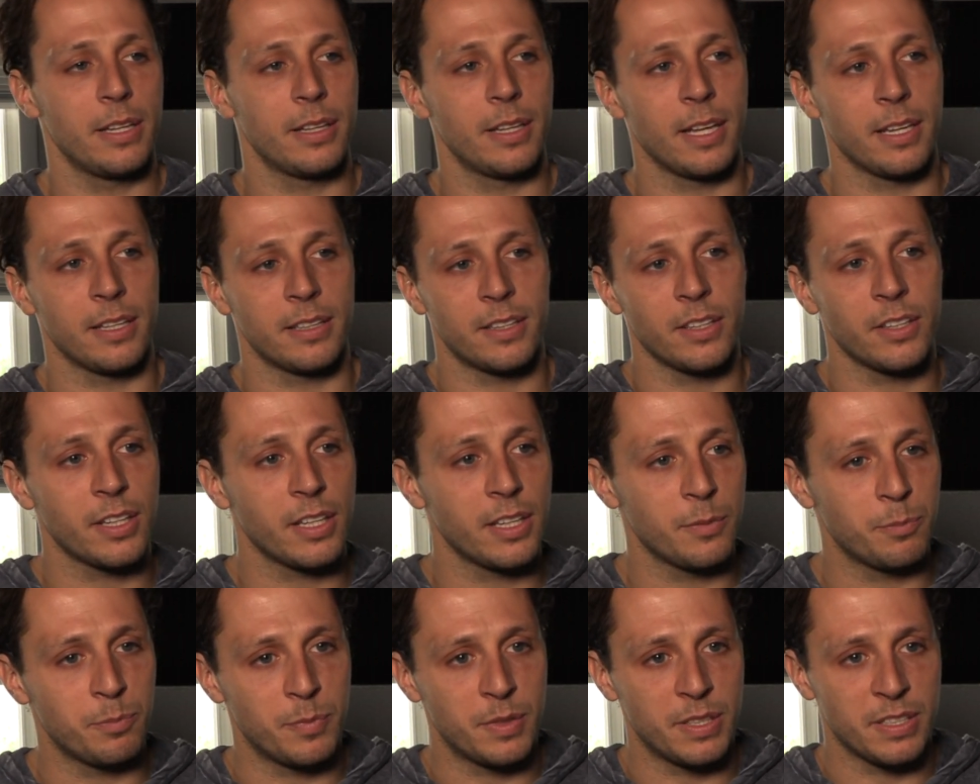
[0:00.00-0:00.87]
Like they're going to
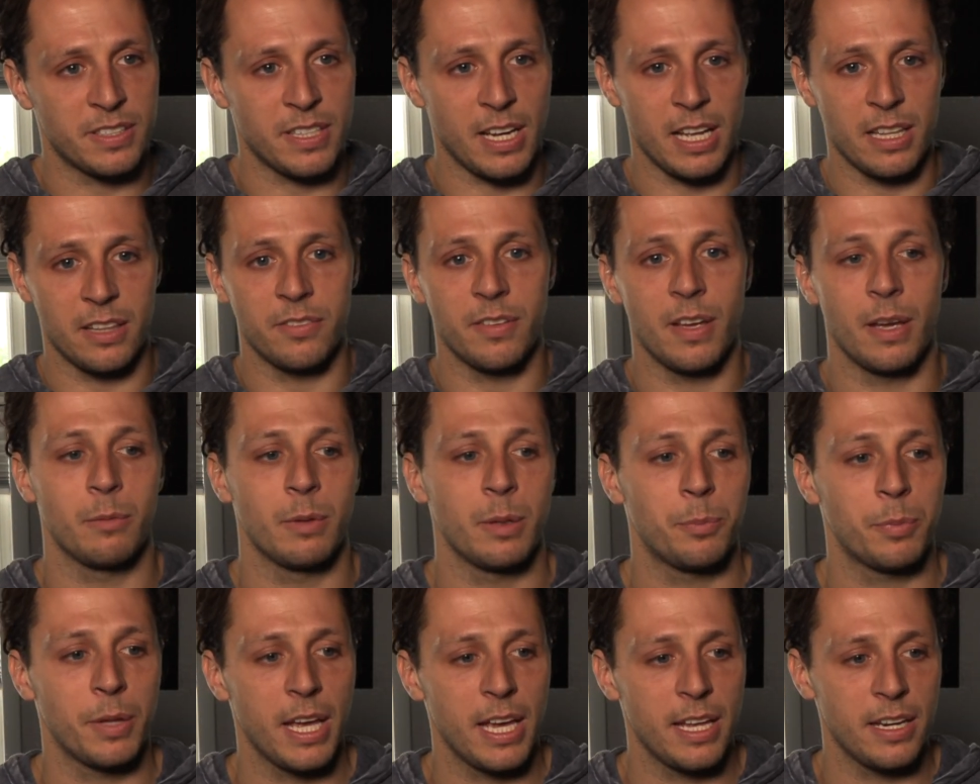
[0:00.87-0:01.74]
decide the family
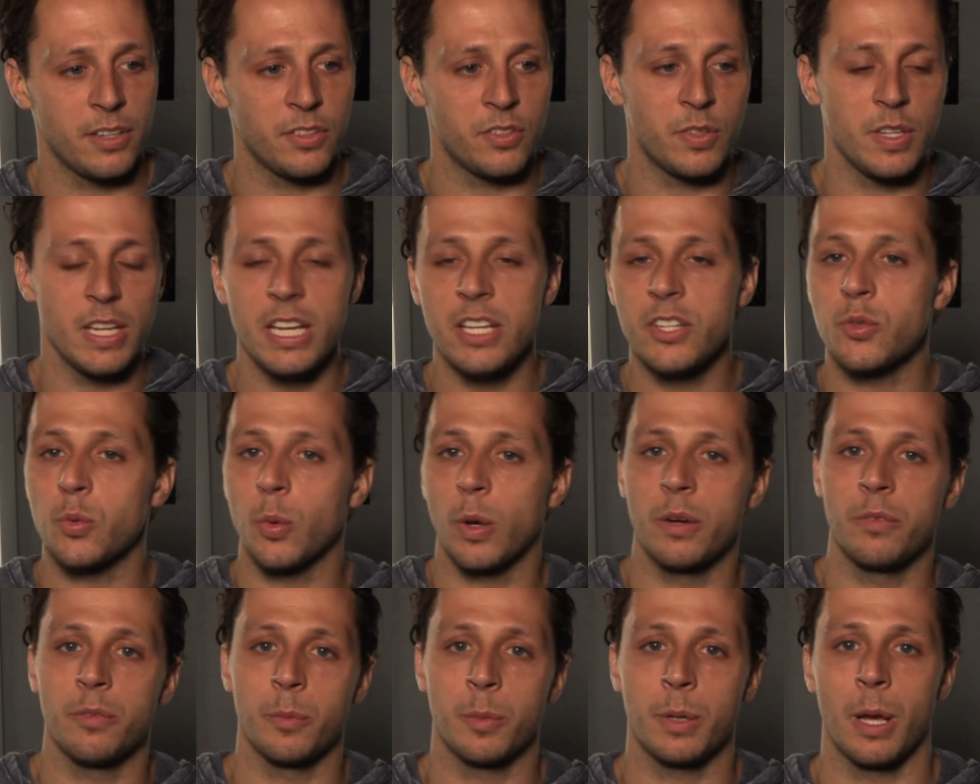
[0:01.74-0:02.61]
plan, and each
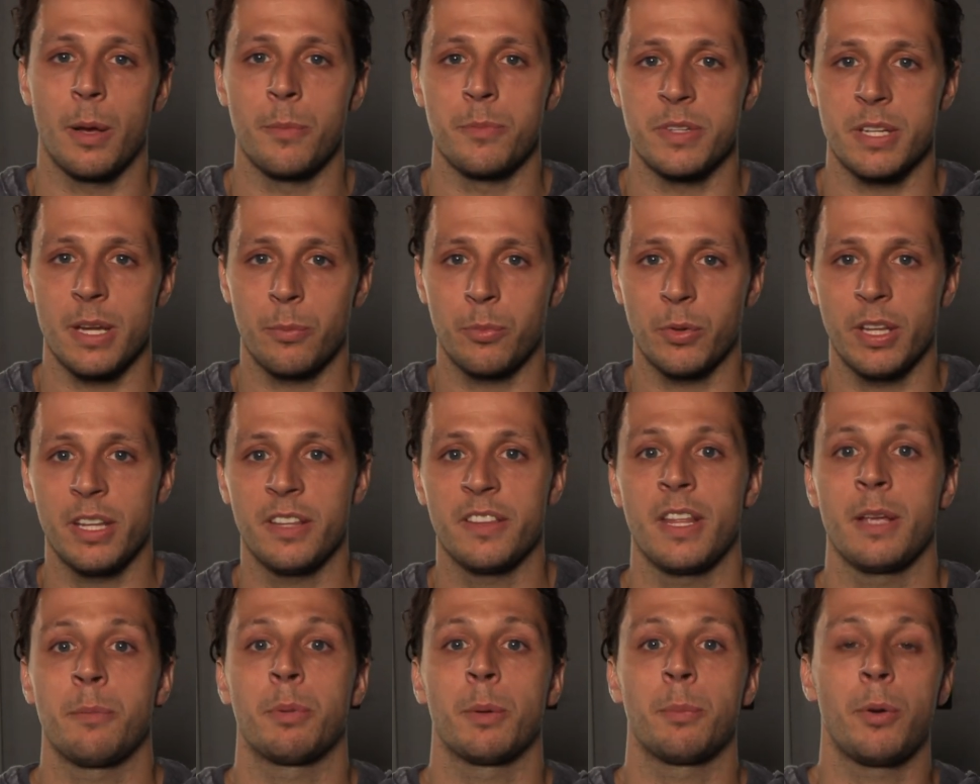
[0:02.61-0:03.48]
one of them comes up with it, and
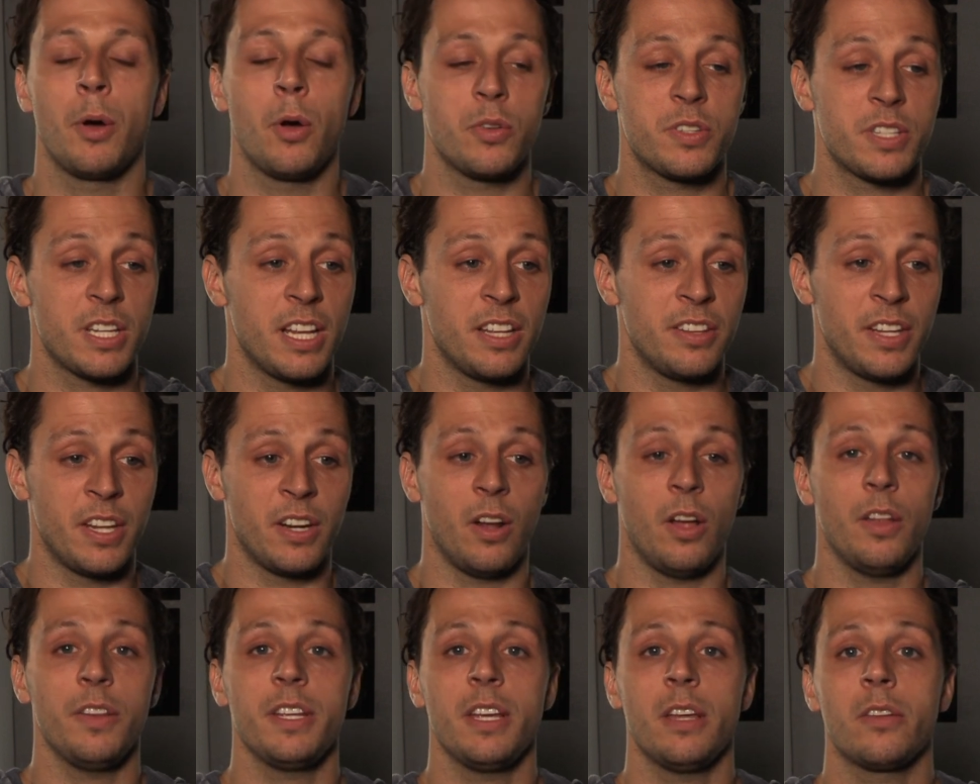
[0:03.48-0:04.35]
they propose it, and then
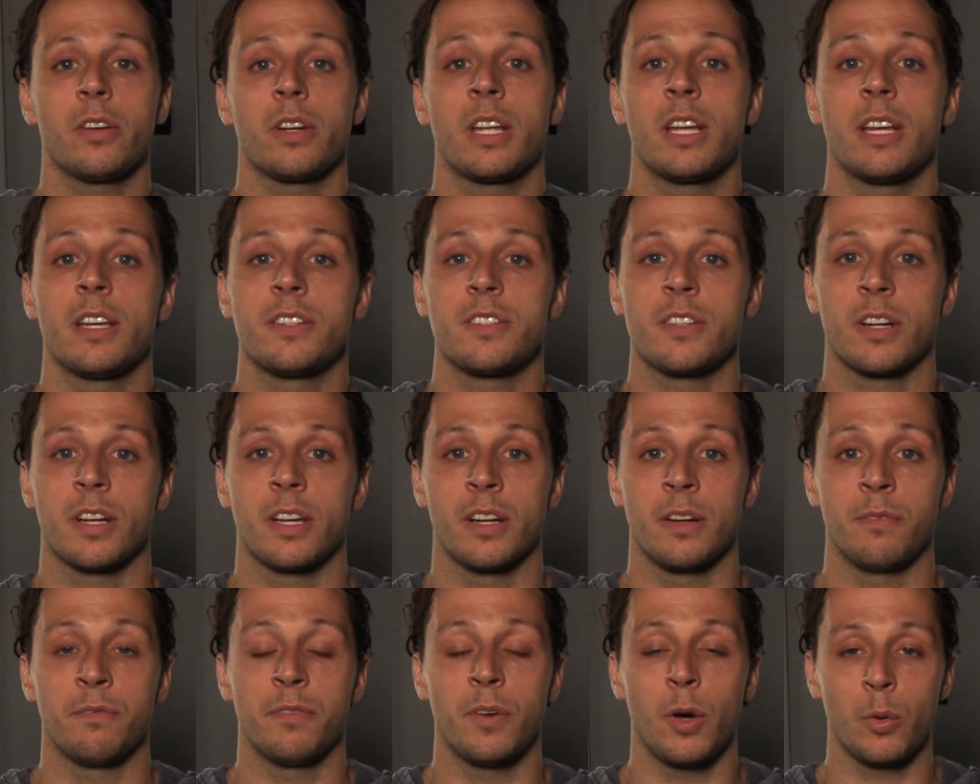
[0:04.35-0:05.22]
all the other kids are going
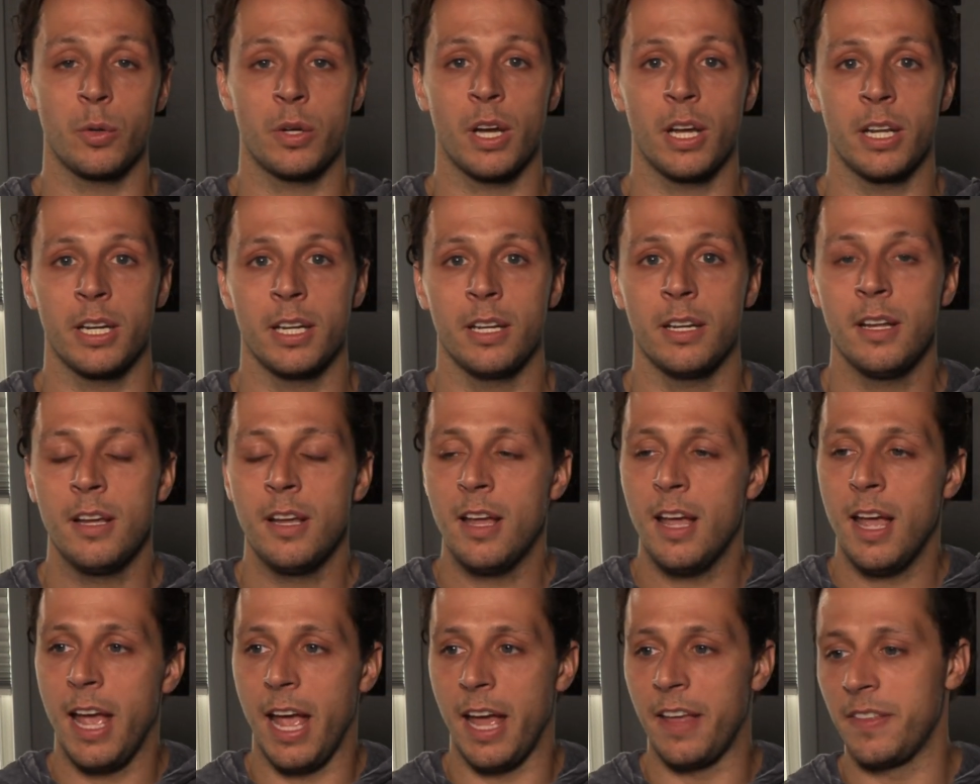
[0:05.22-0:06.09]
to vote on it,
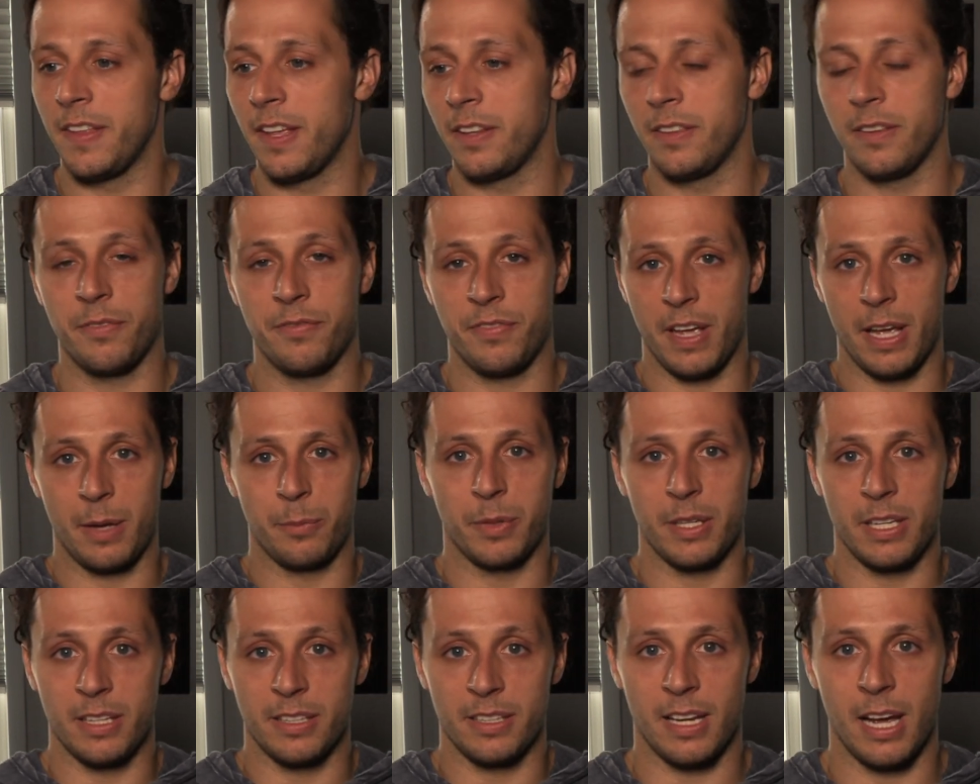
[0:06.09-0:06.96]
and then the
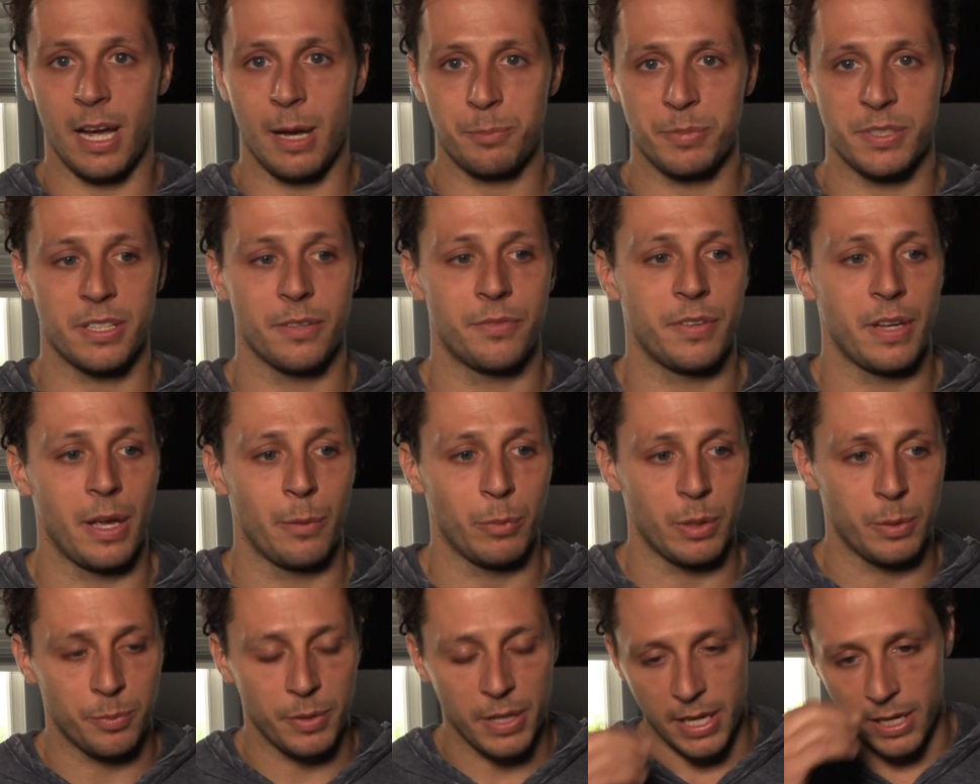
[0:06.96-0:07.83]
family adopts the
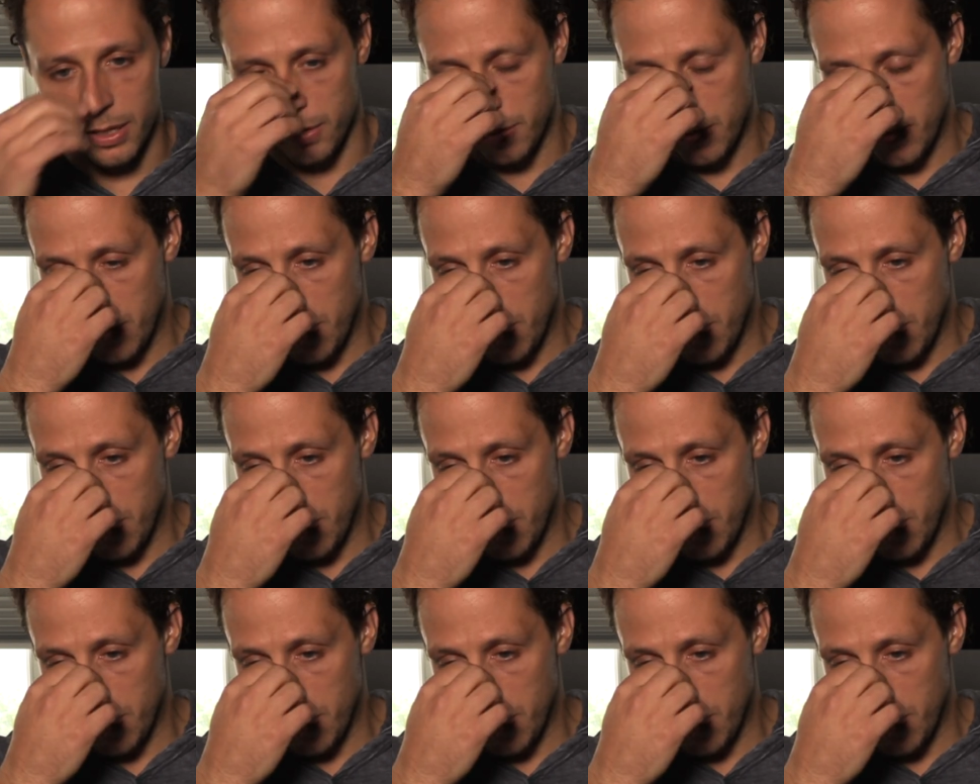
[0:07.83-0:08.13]
family plan.